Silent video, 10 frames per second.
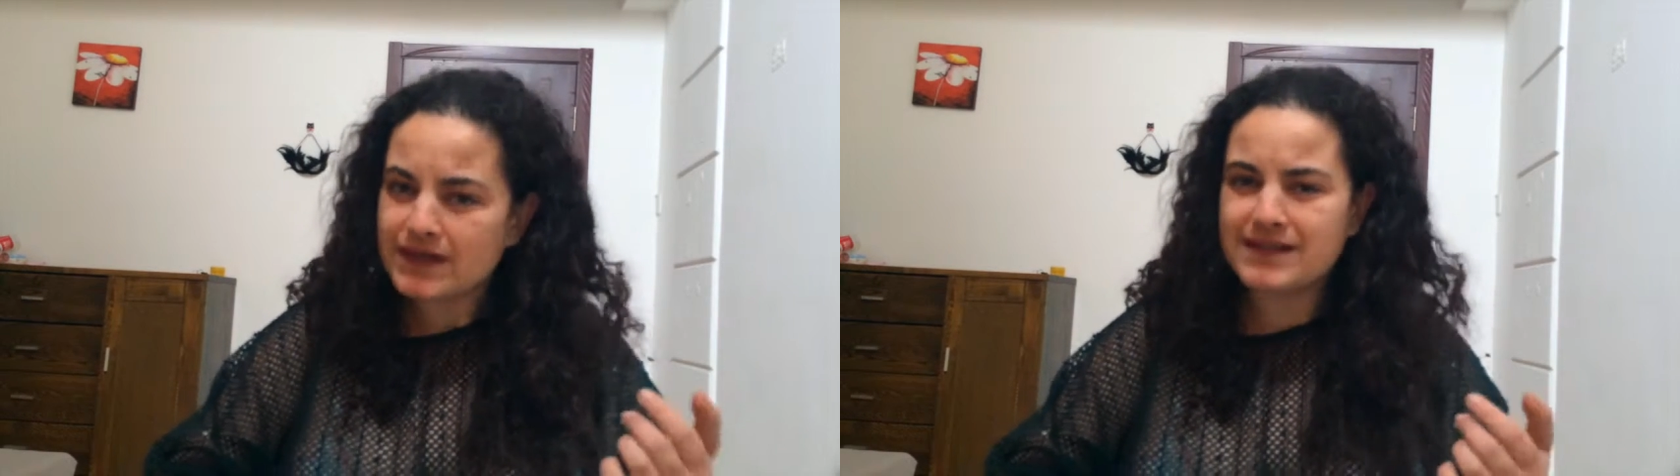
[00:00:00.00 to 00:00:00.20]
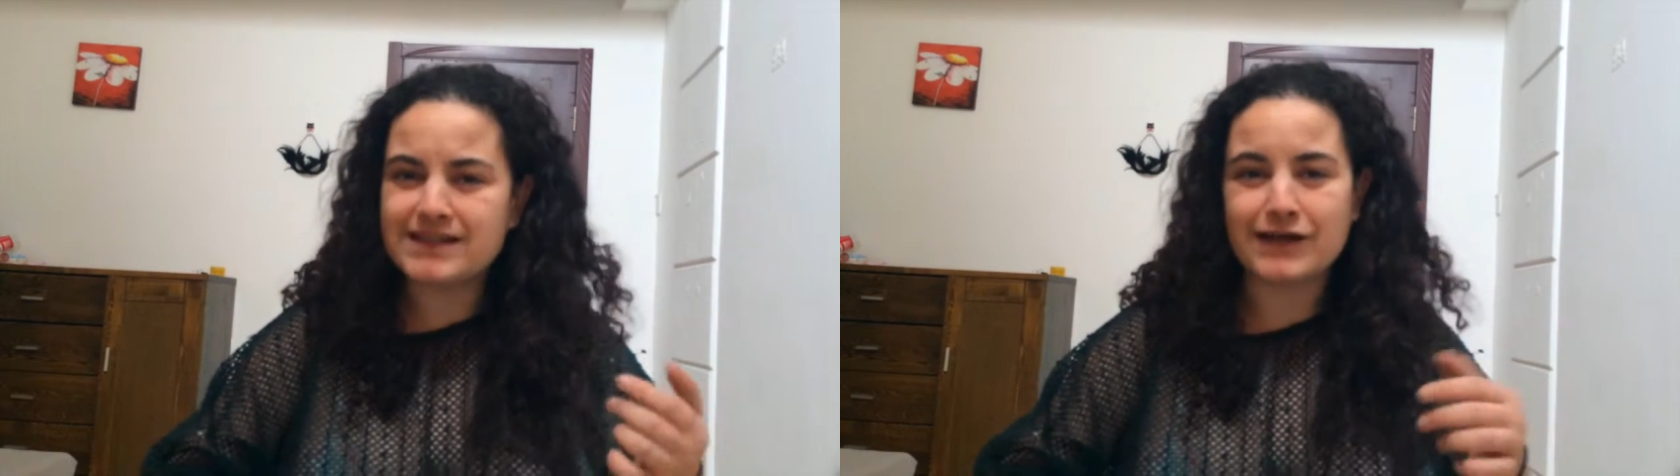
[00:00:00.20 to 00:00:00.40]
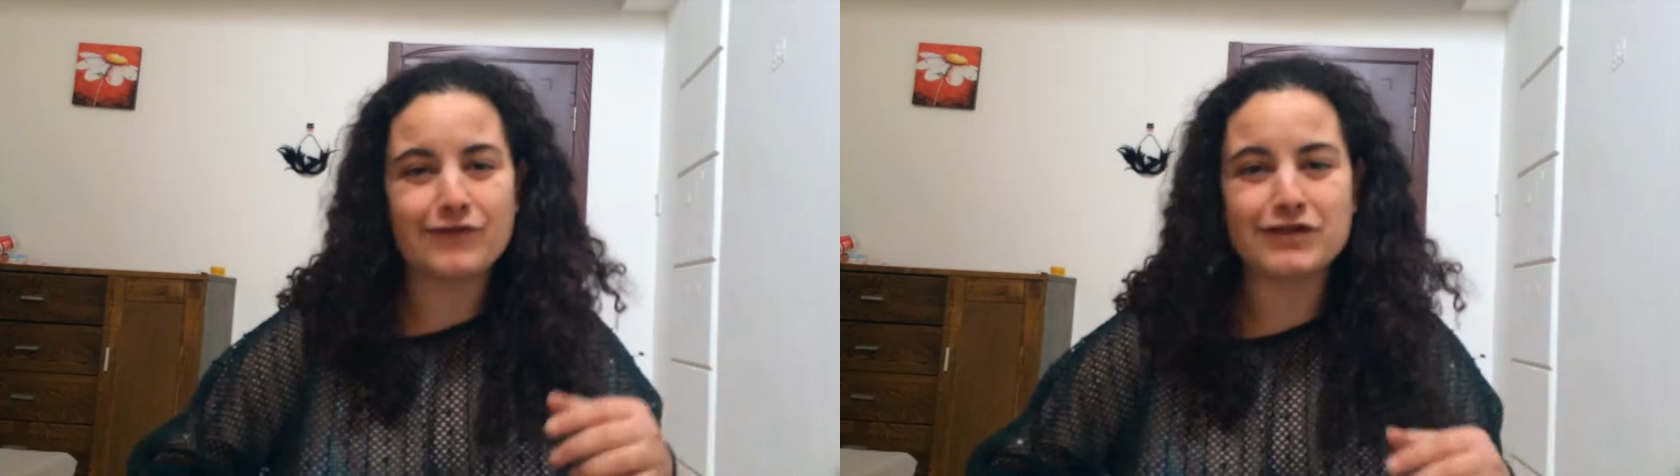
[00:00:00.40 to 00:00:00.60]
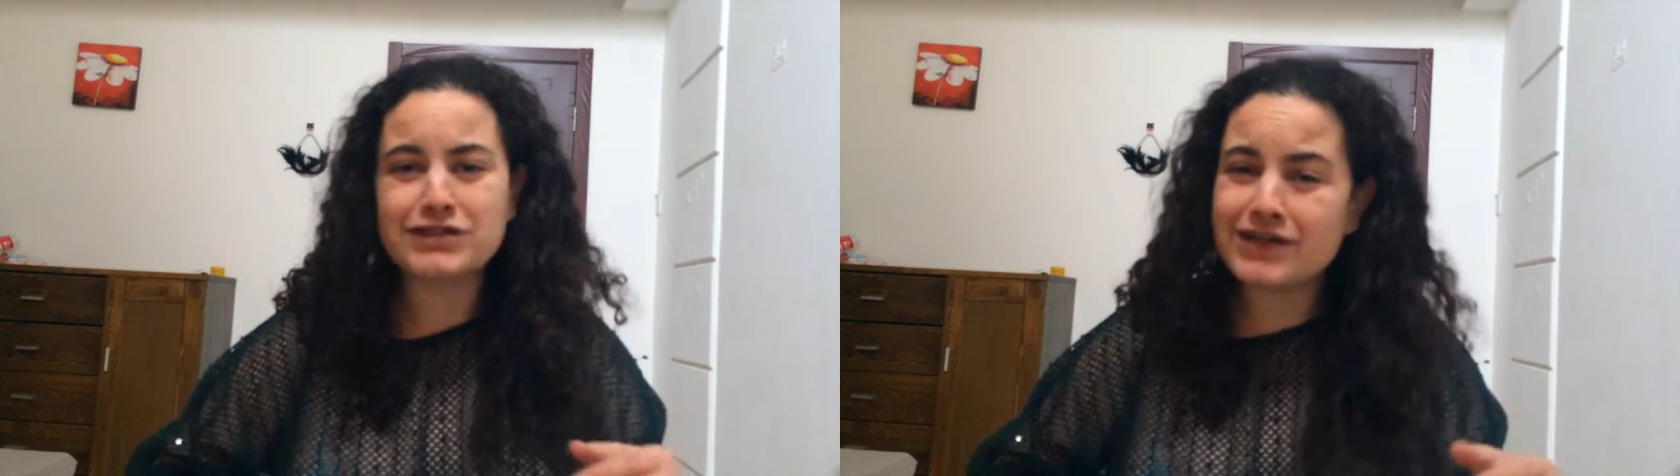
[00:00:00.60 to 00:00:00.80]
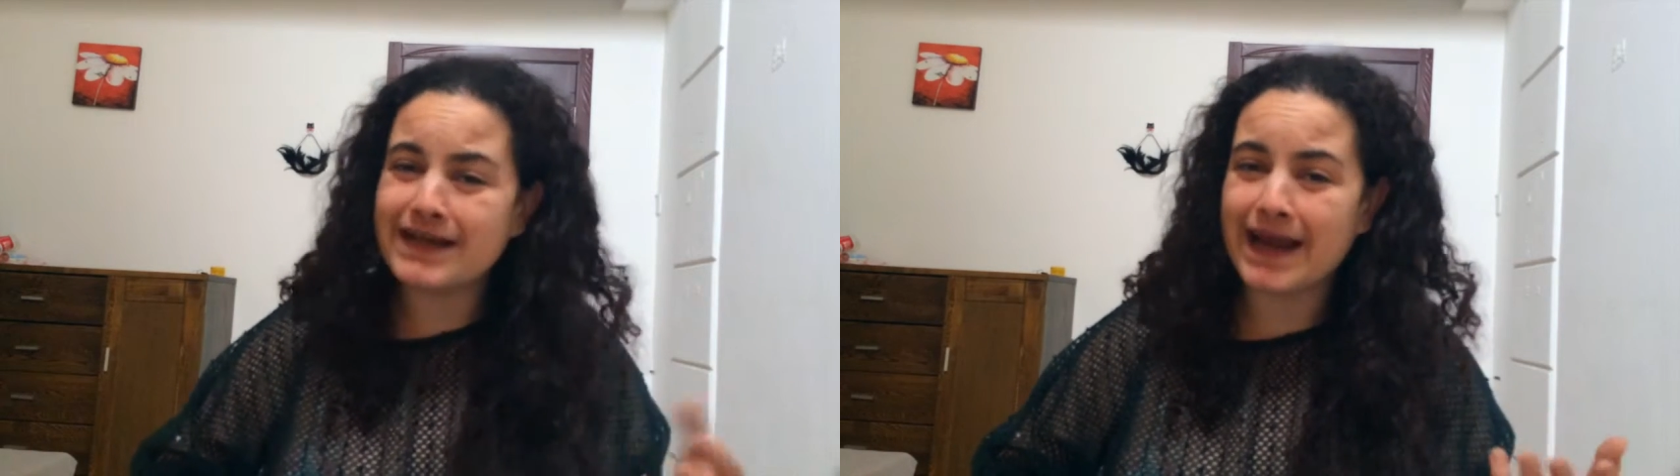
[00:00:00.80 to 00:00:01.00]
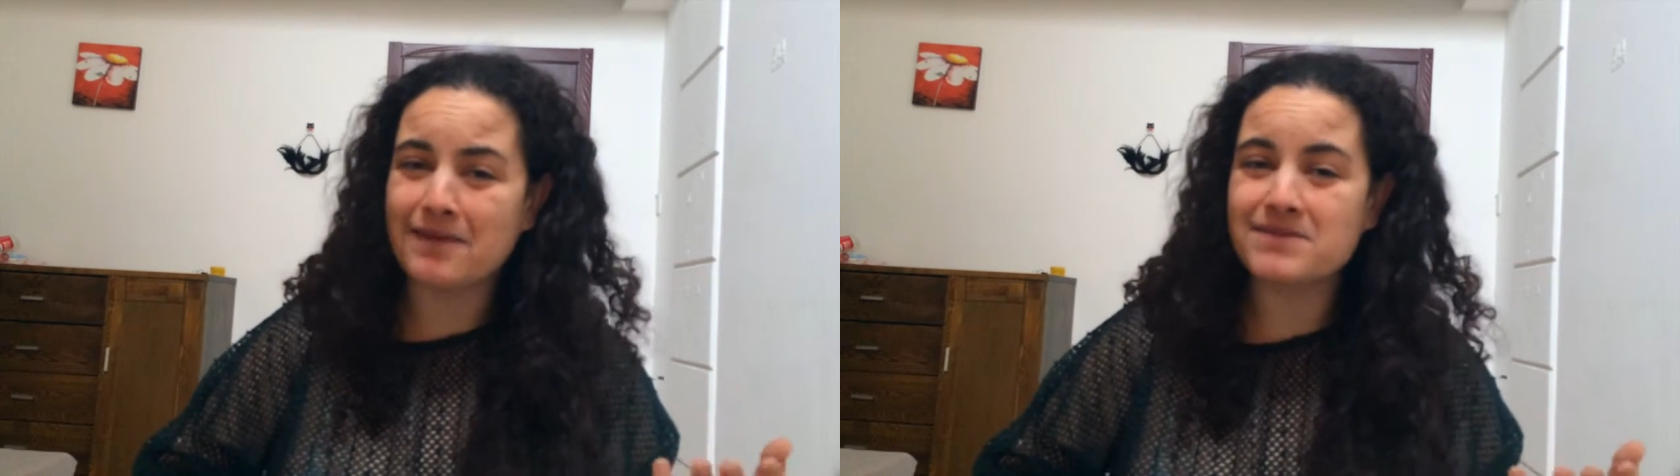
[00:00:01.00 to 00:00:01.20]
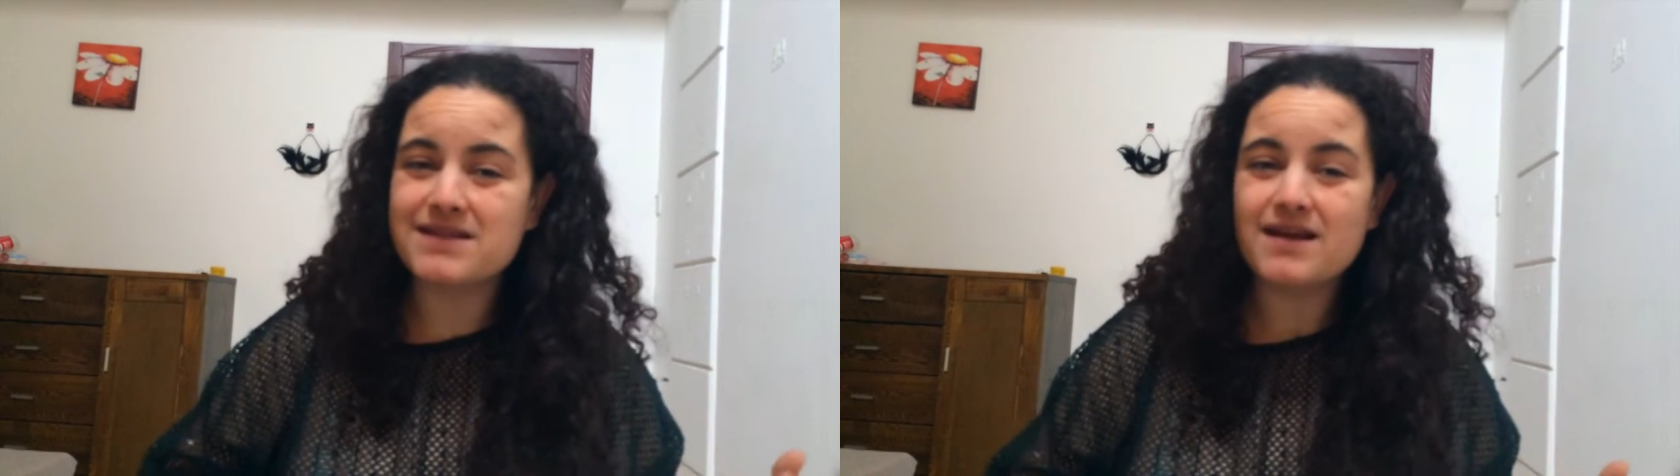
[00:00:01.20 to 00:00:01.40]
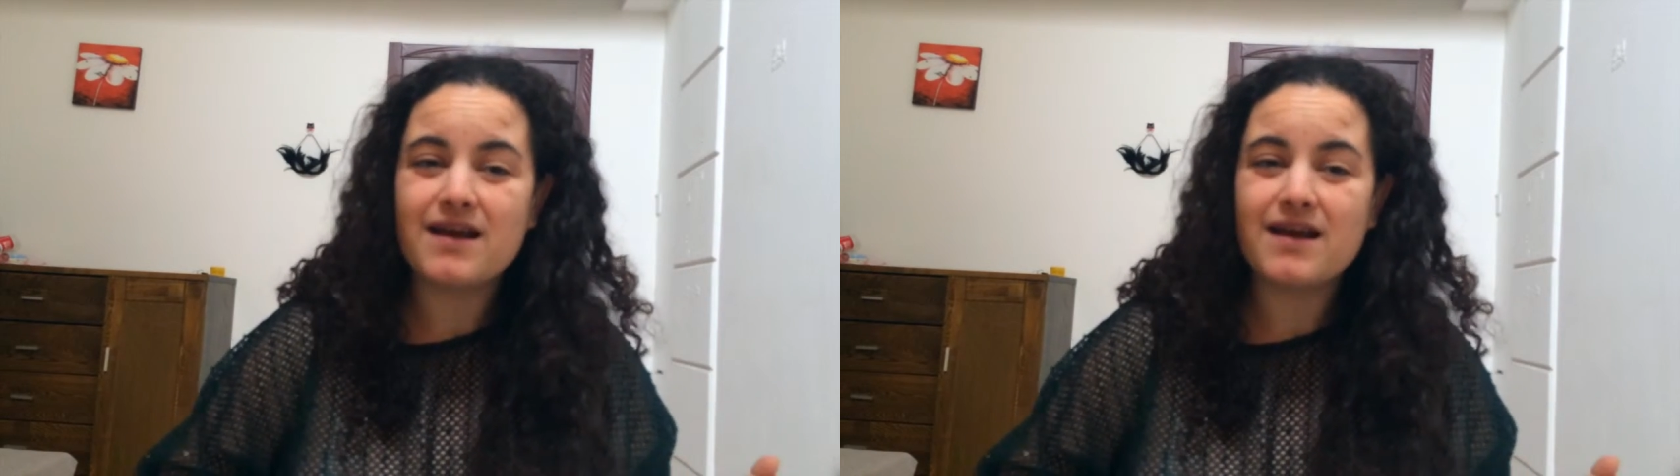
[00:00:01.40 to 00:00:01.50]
the different street names.